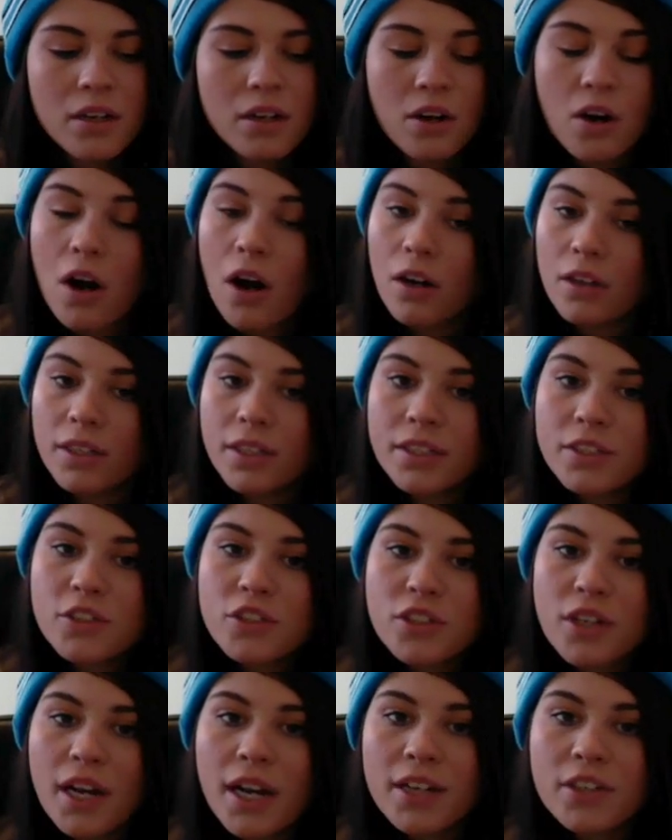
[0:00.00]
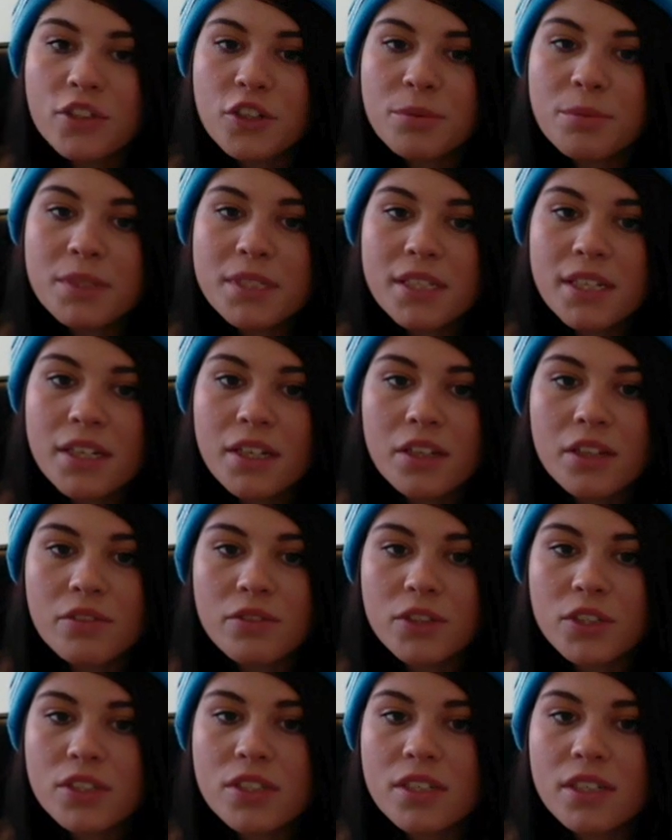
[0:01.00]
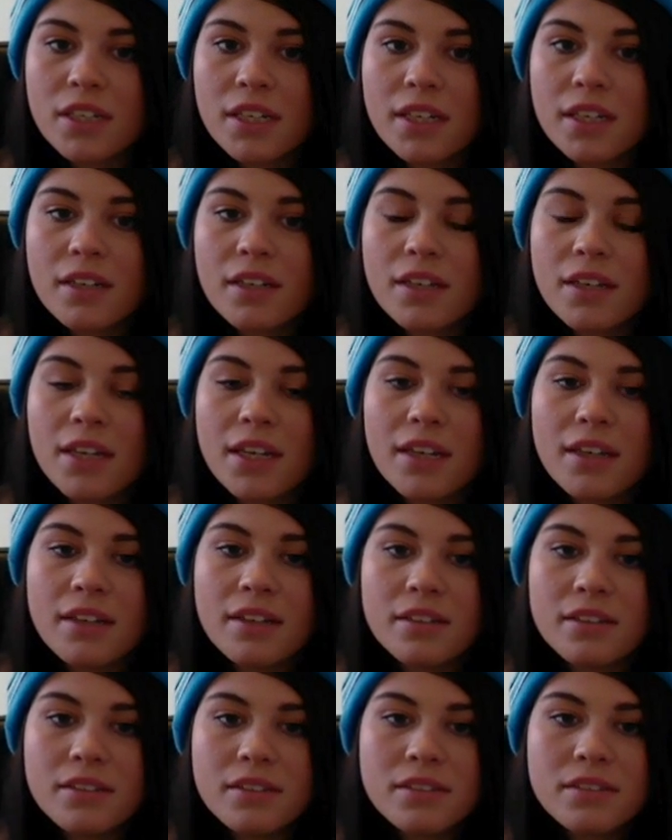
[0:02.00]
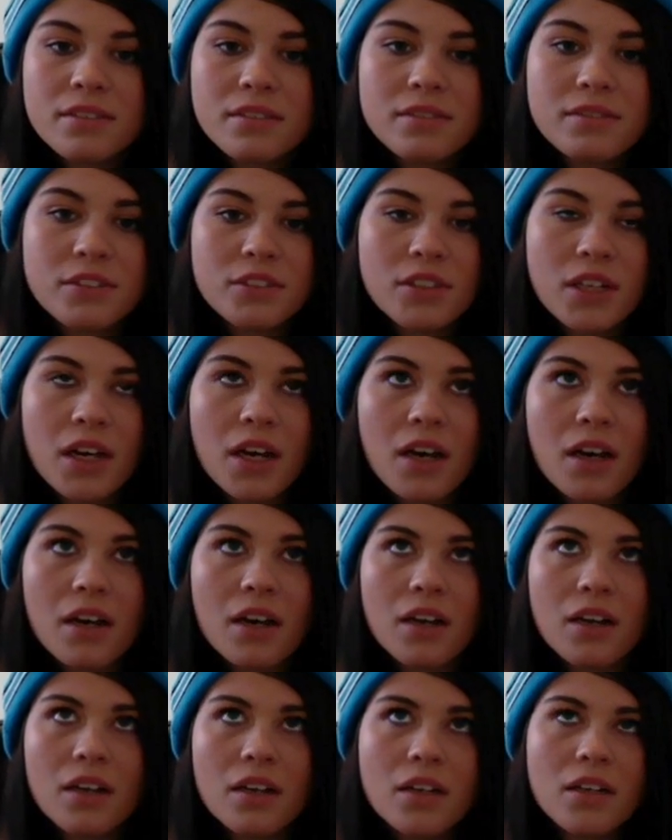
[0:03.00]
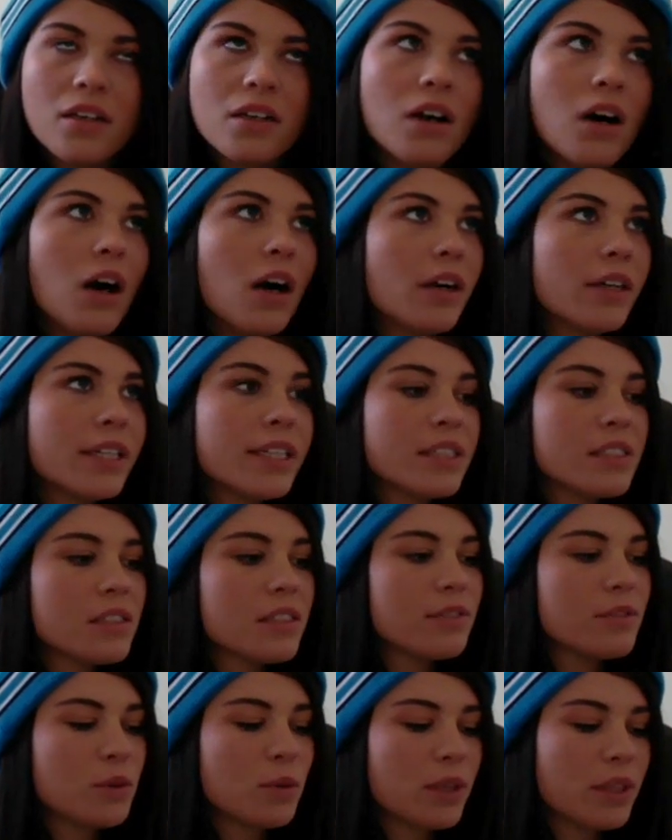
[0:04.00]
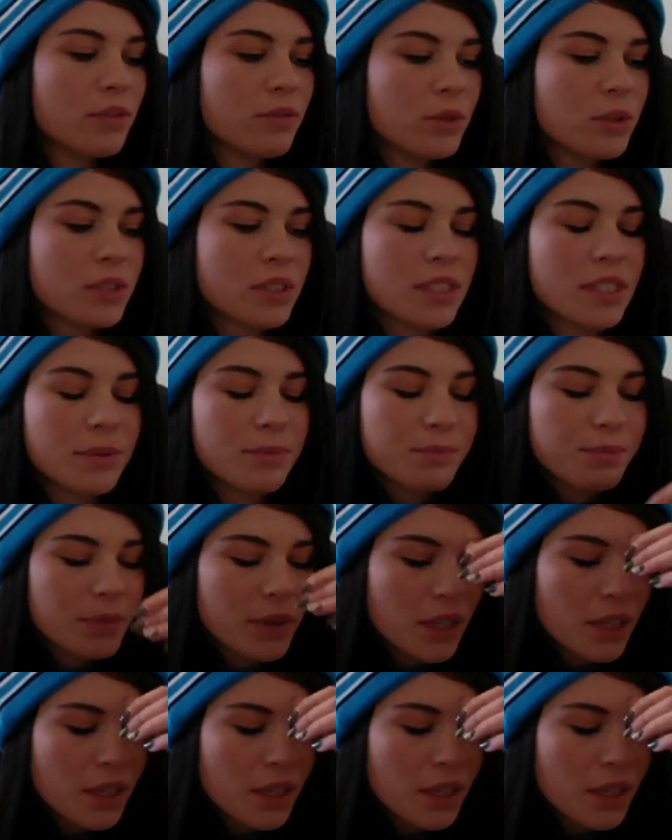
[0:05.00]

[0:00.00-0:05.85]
college at Truman State University in August of 2014.